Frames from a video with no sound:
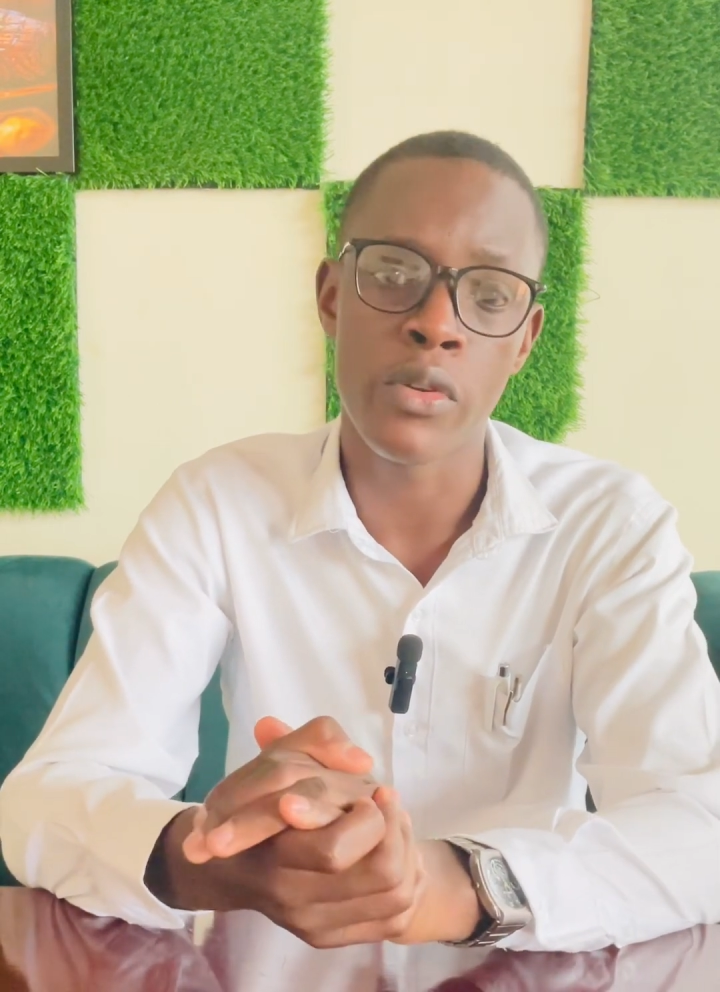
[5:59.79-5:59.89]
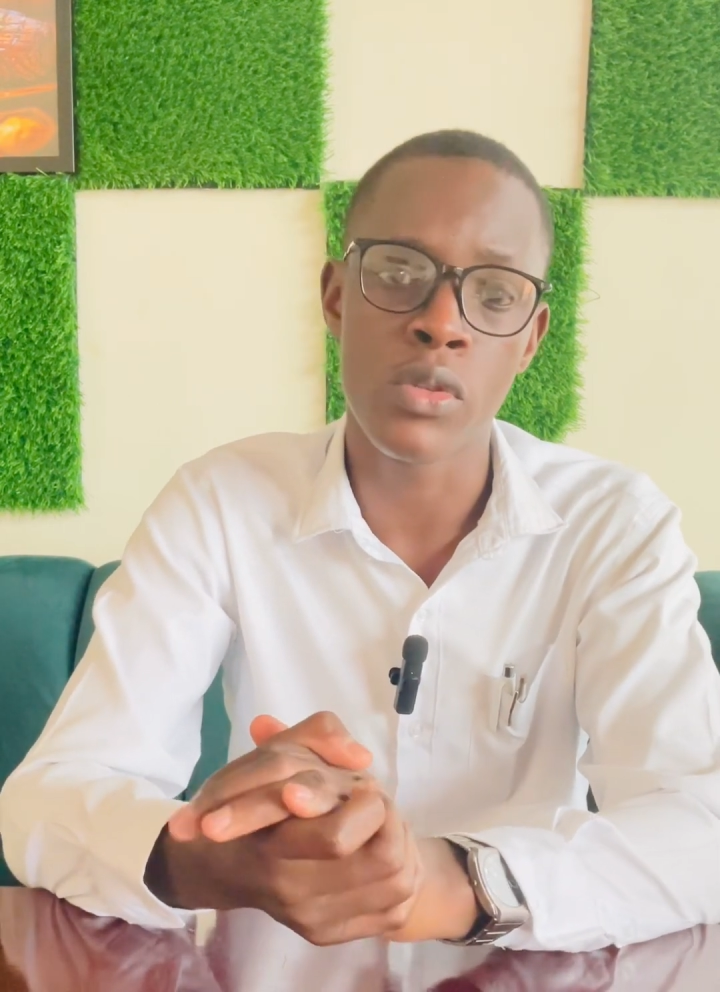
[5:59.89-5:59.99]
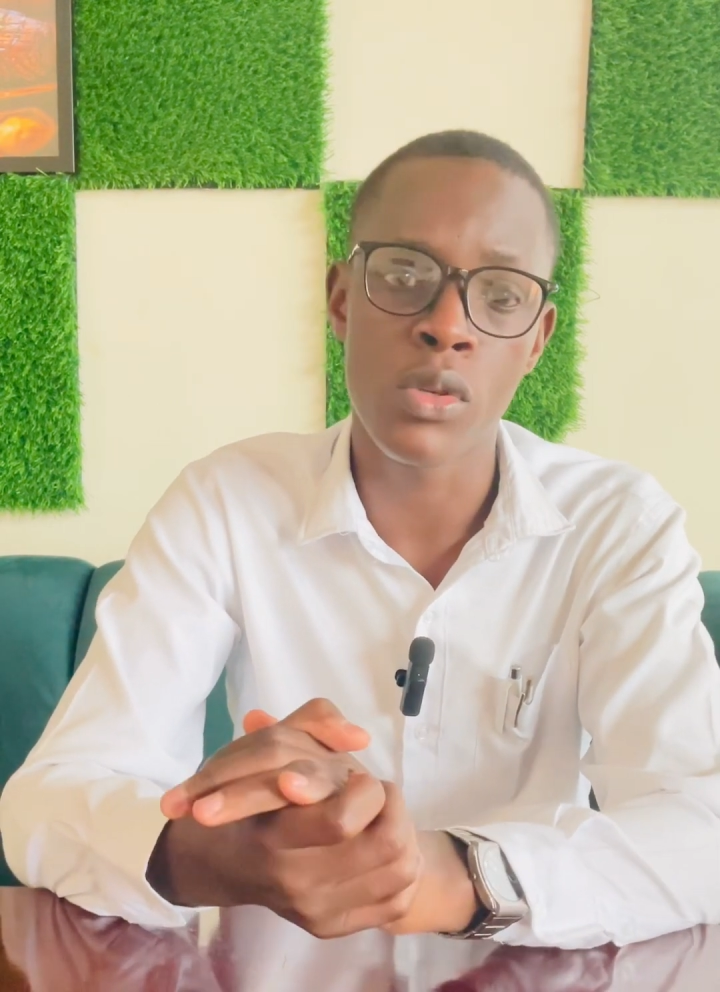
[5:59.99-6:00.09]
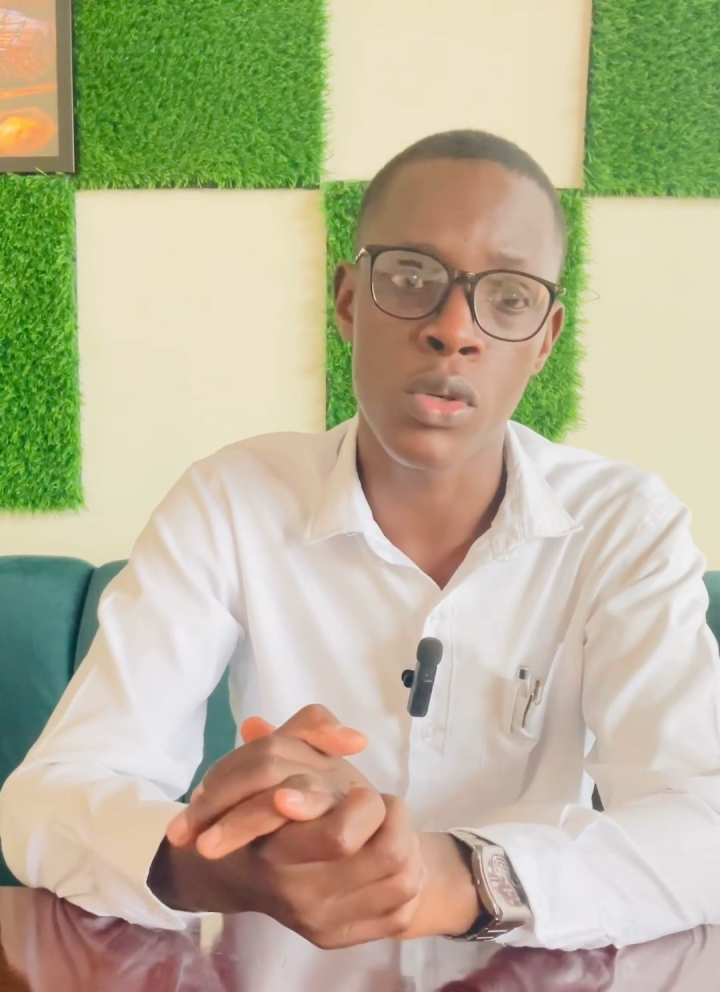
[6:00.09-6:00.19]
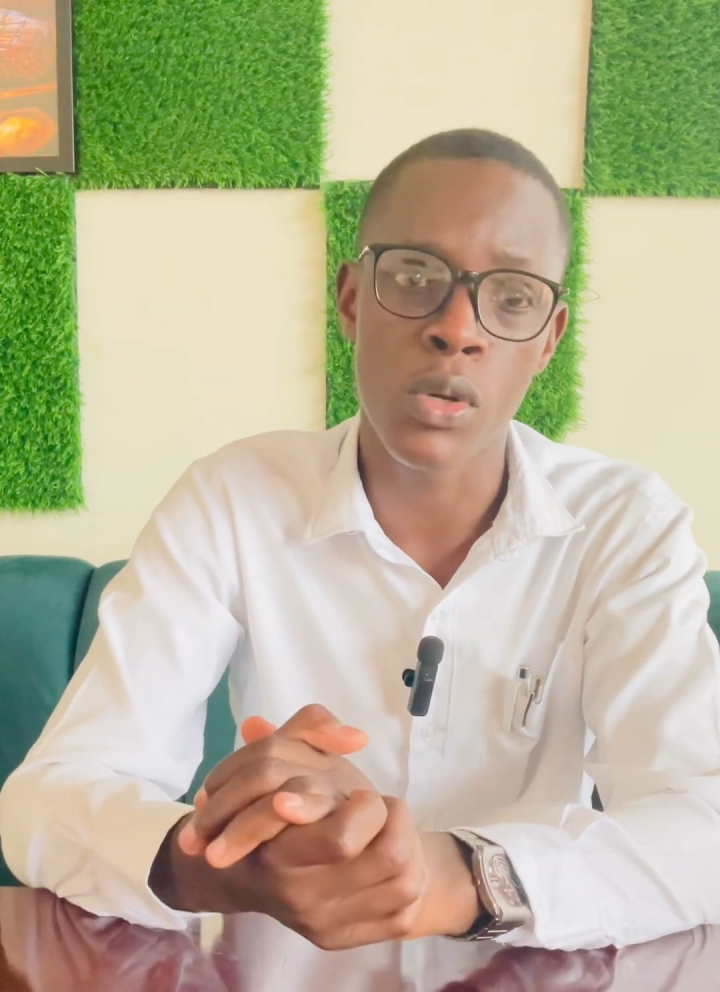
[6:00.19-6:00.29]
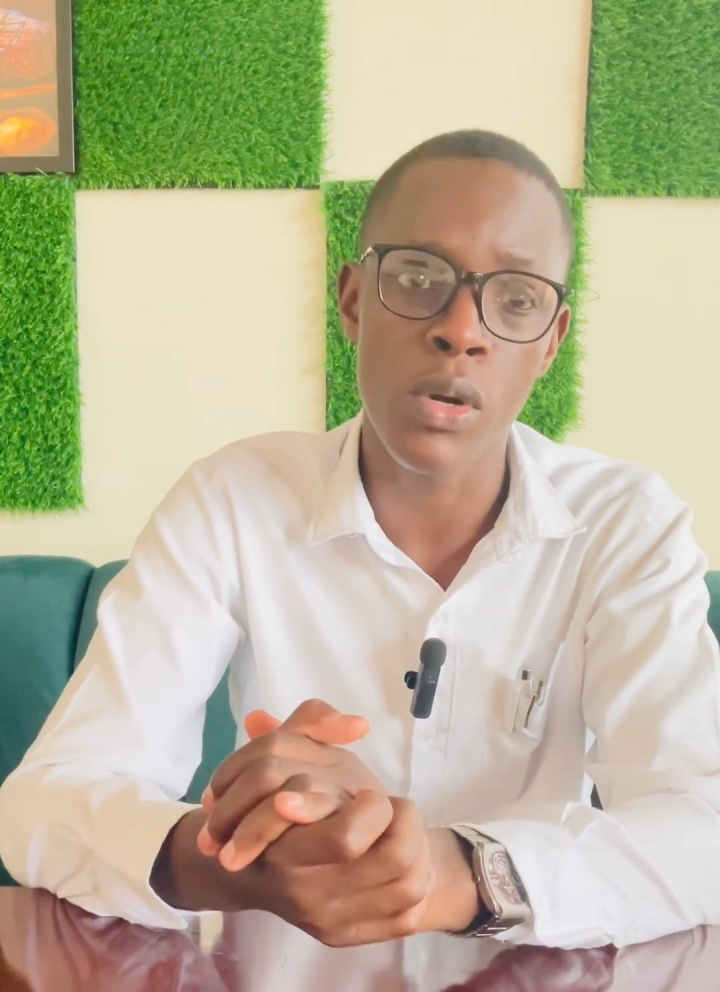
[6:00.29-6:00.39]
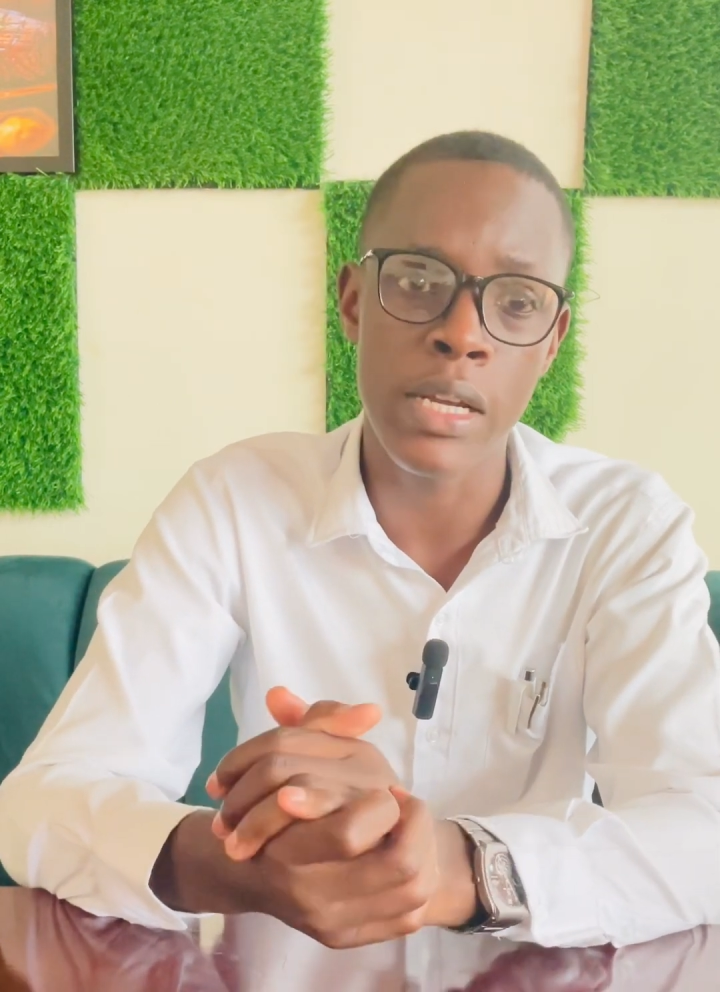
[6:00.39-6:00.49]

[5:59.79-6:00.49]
constitutional